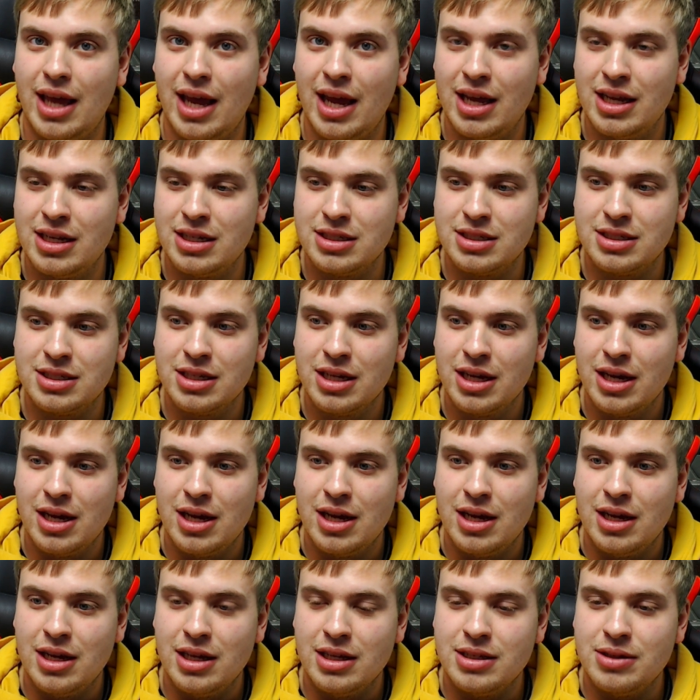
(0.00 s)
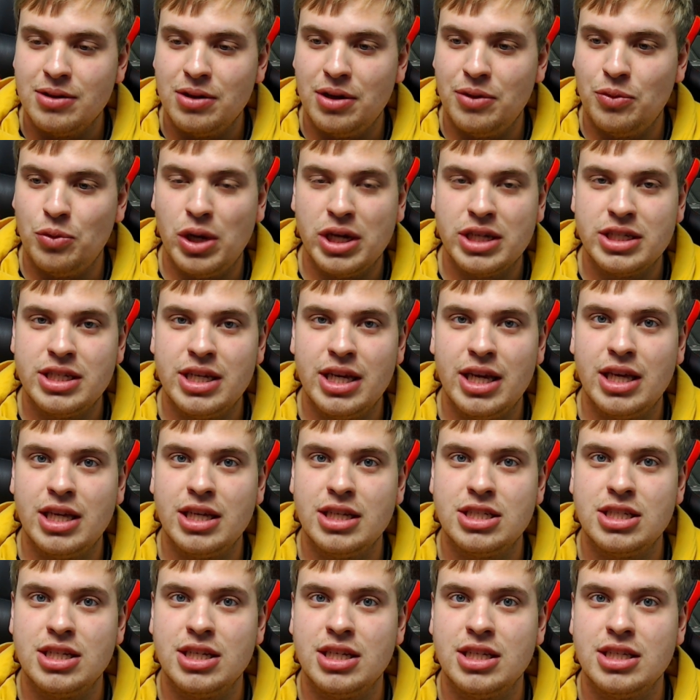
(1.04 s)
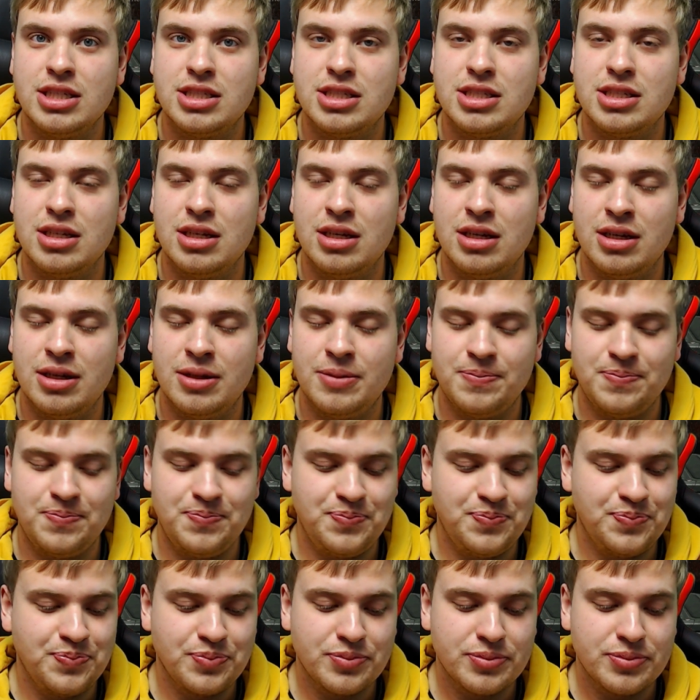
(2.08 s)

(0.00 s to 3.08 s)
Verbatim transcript: and one day his his um,